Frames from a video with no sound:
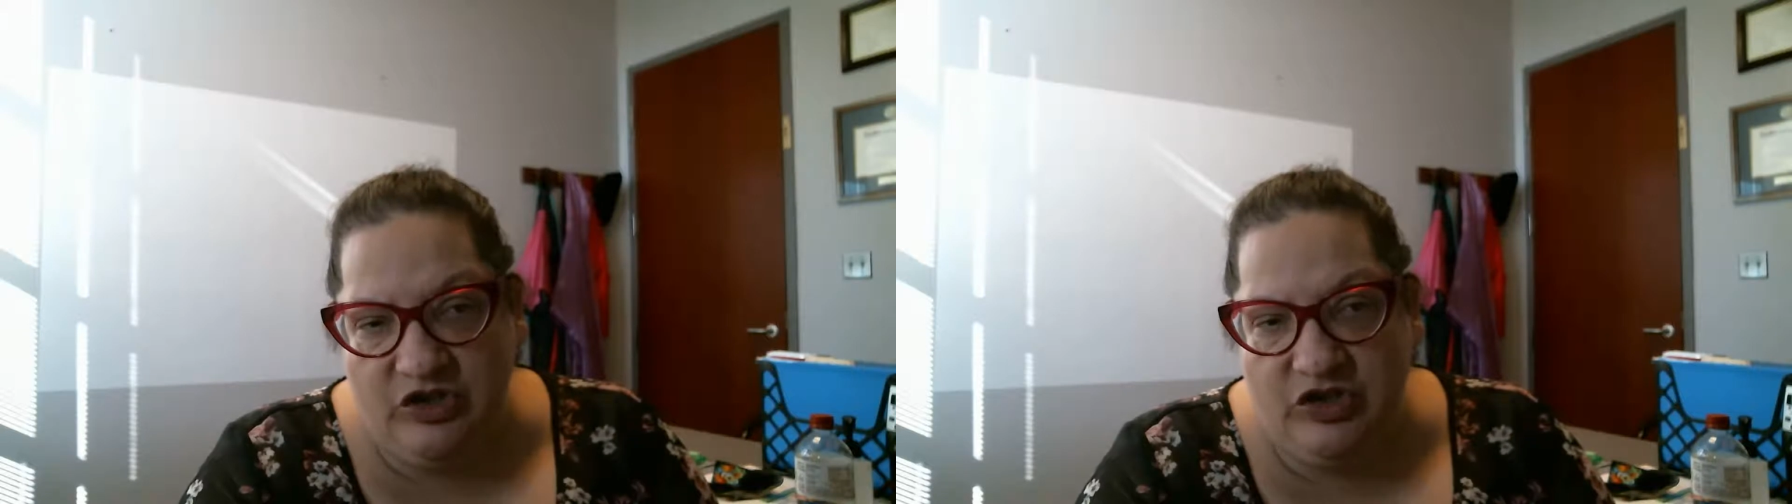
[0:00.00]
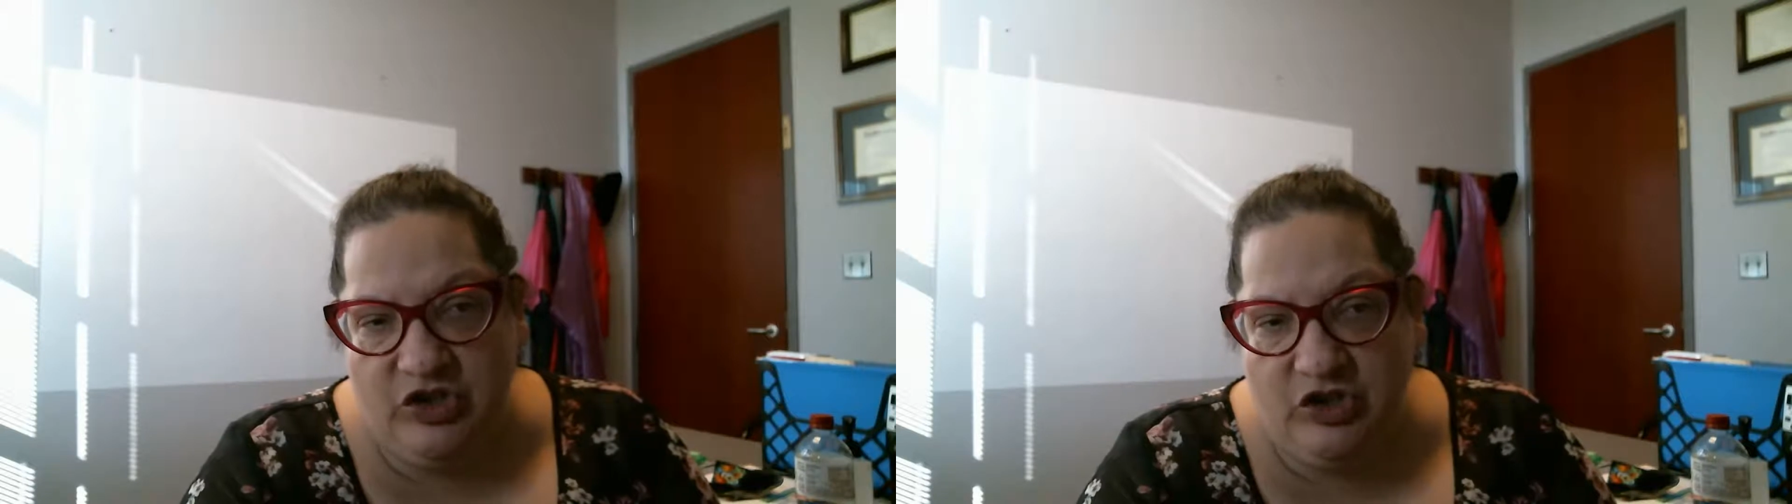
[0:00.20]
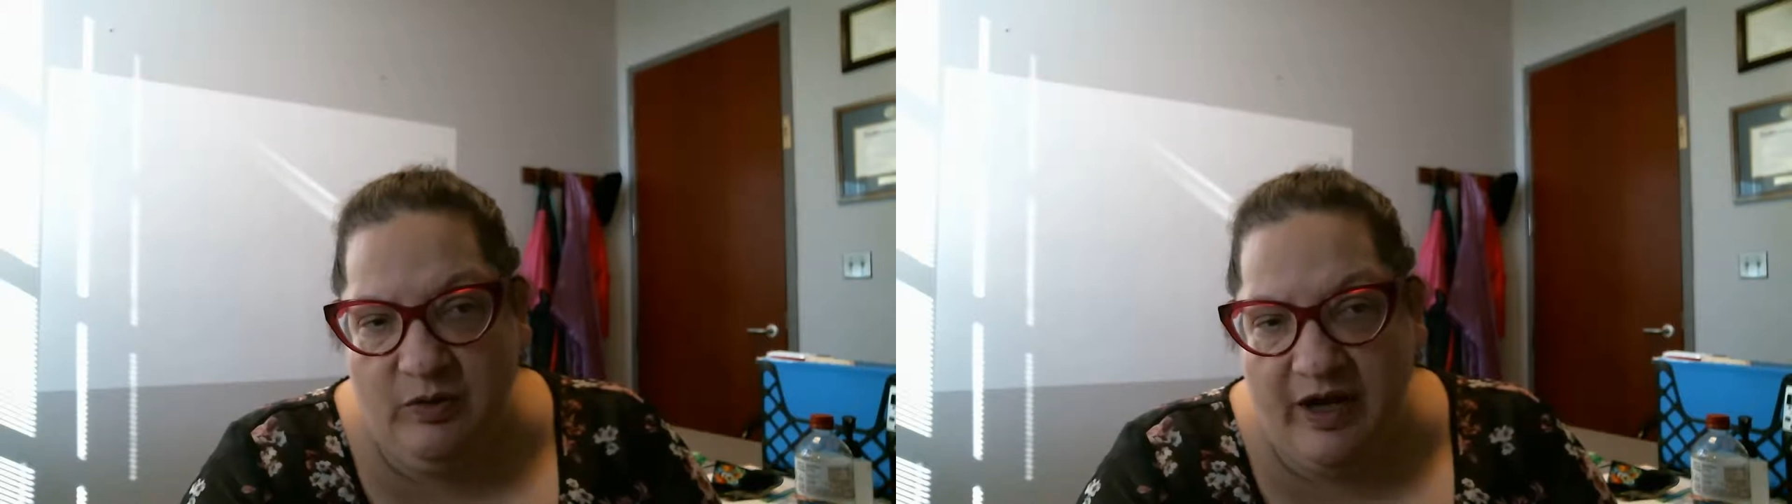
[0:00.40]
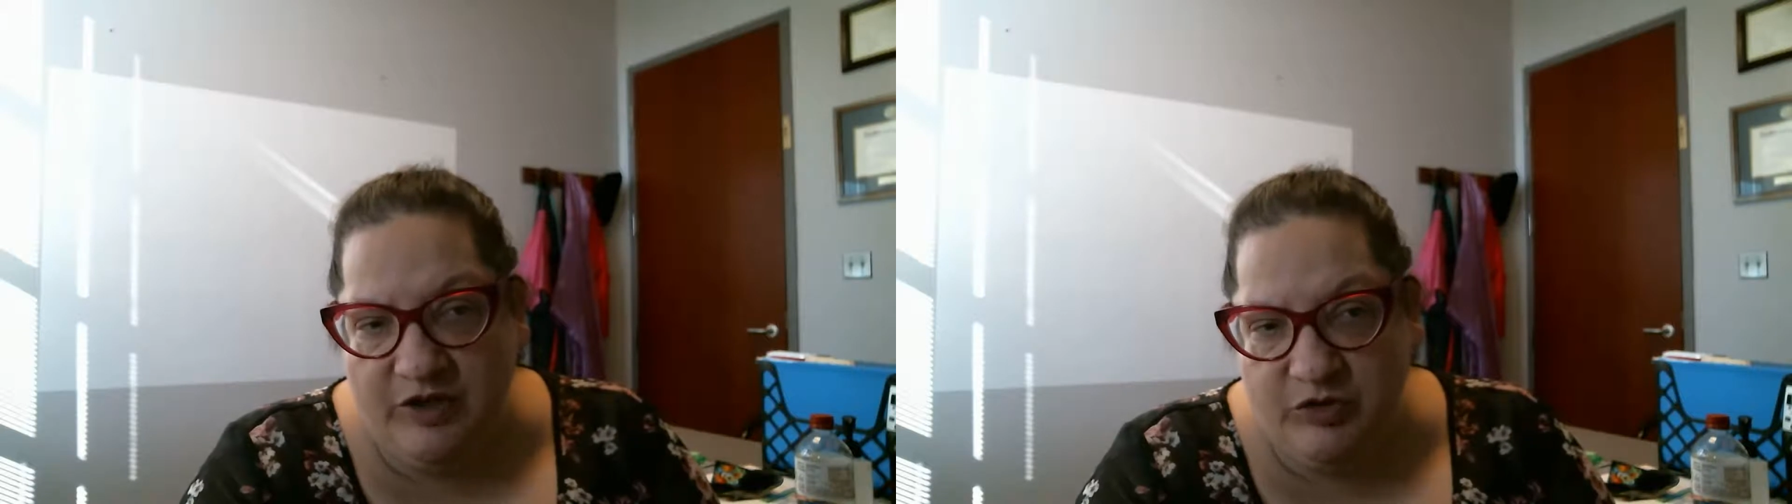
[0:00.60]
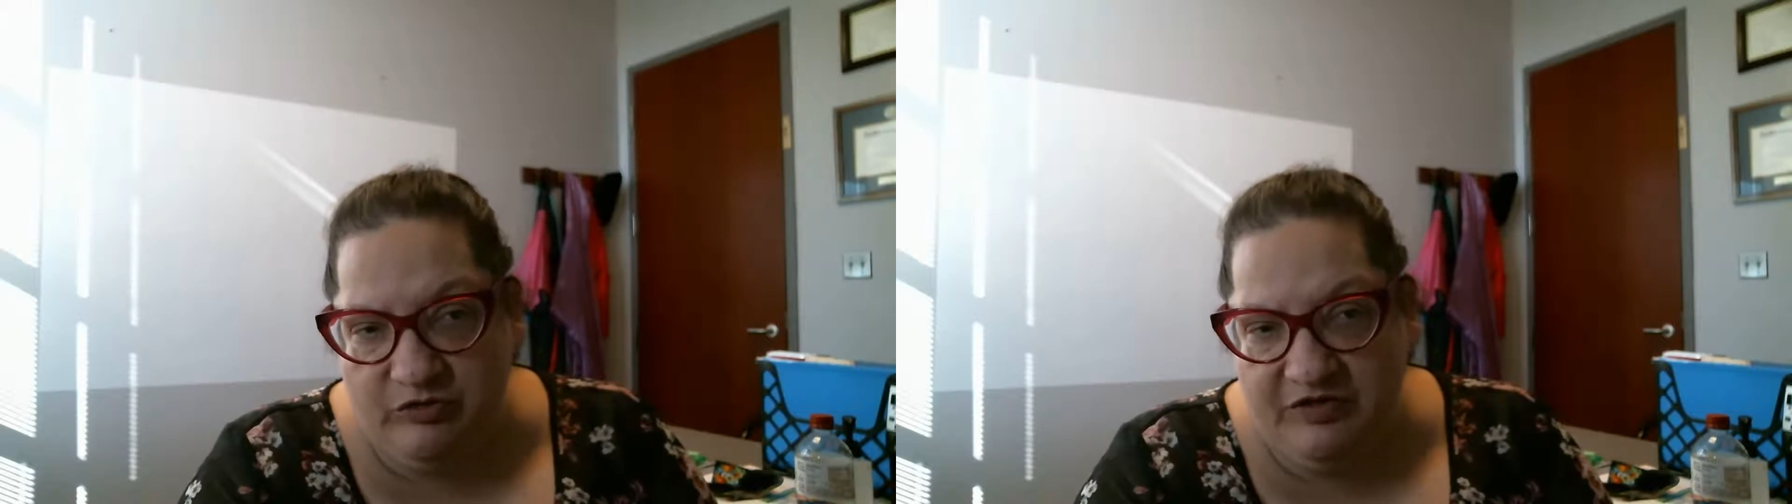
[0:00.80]
2
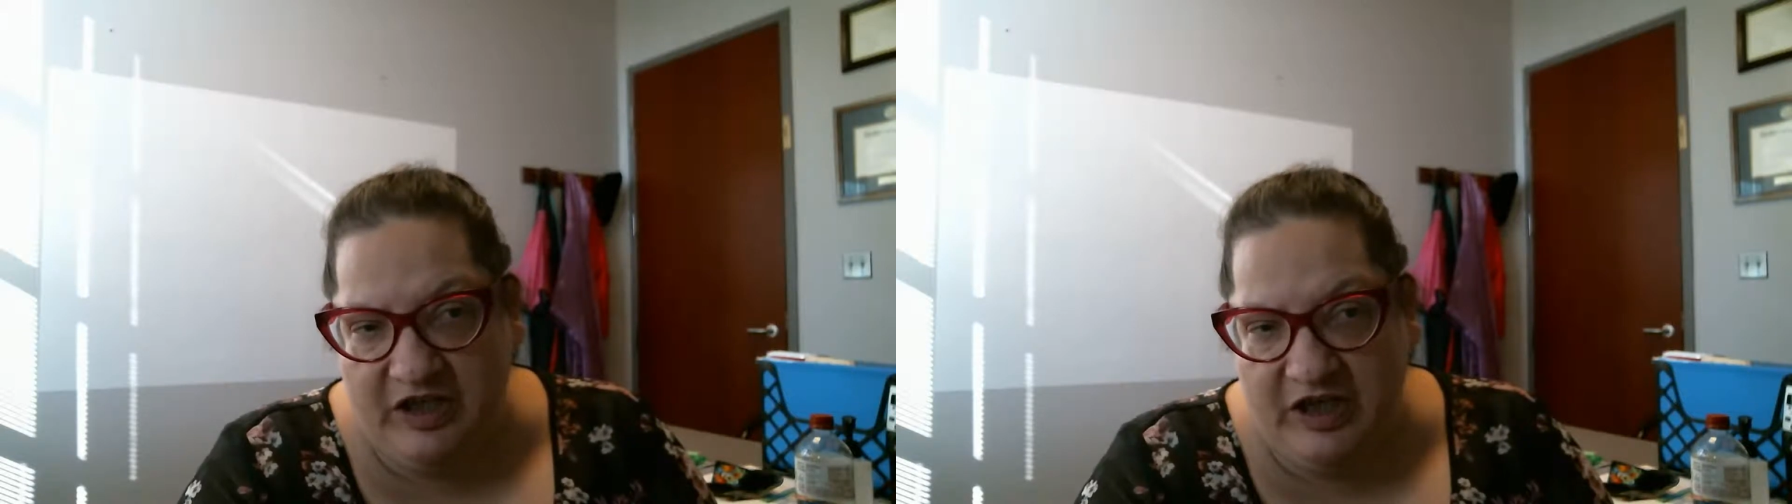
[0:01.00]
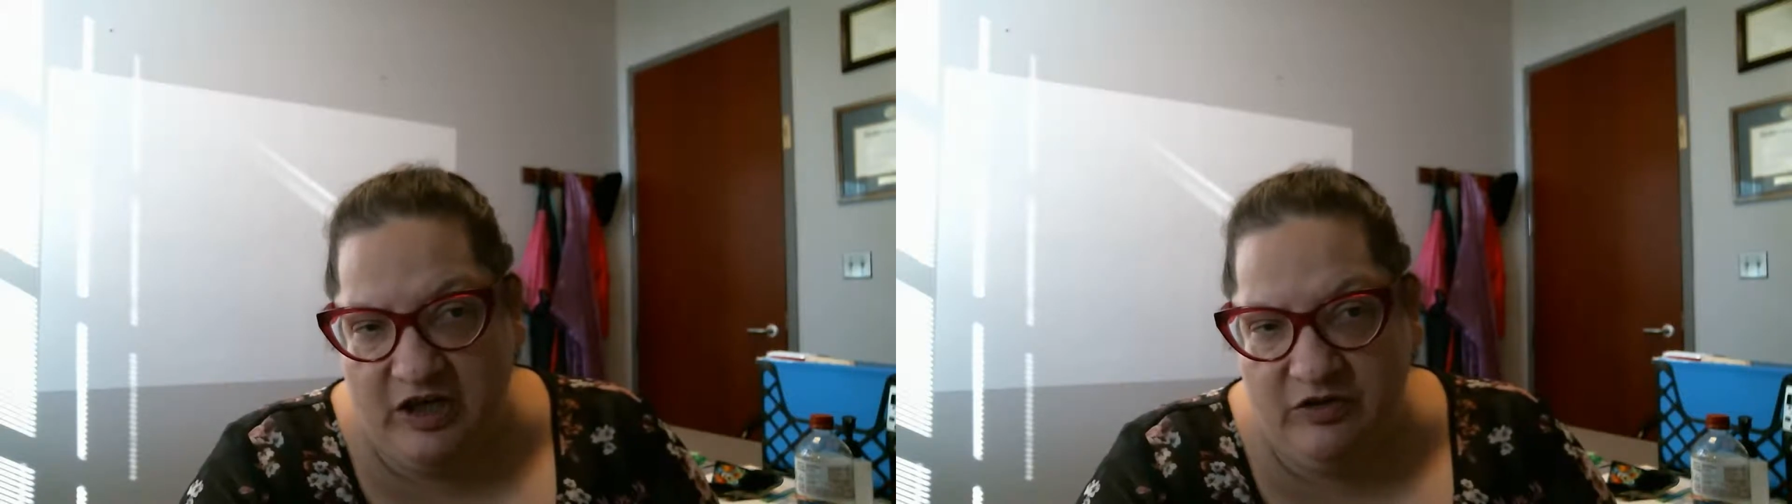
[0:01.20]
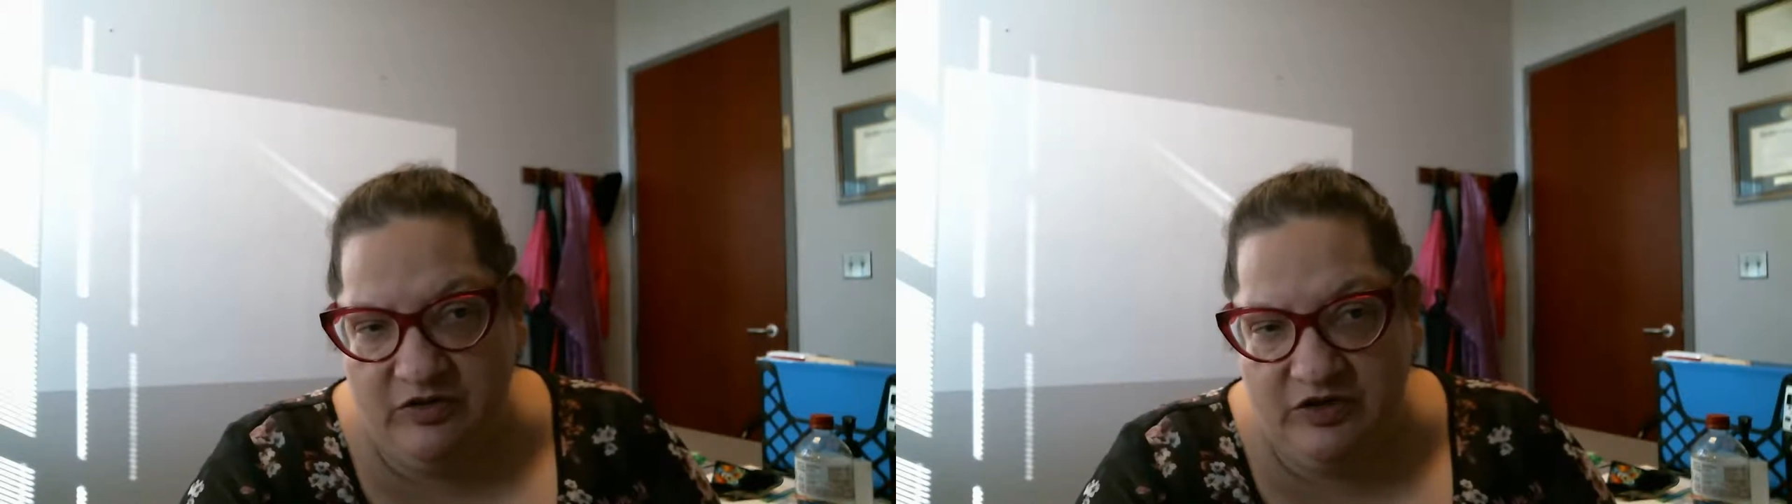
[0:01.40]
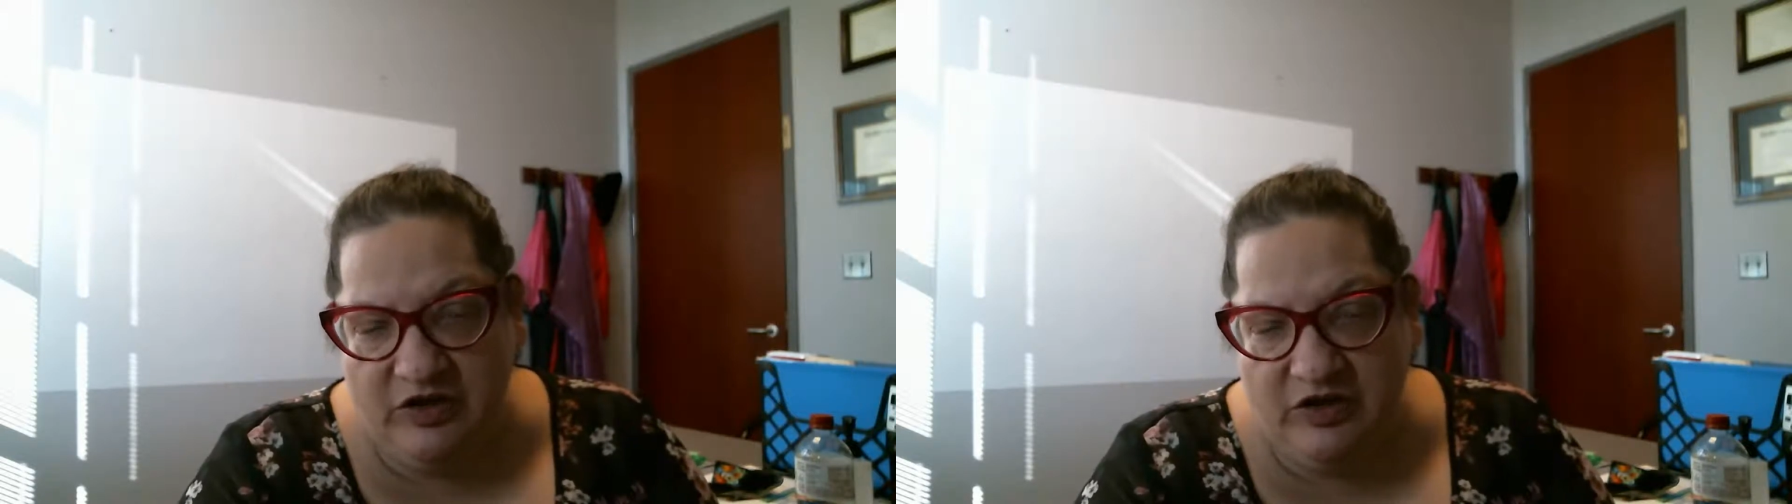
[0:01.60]
extra videos.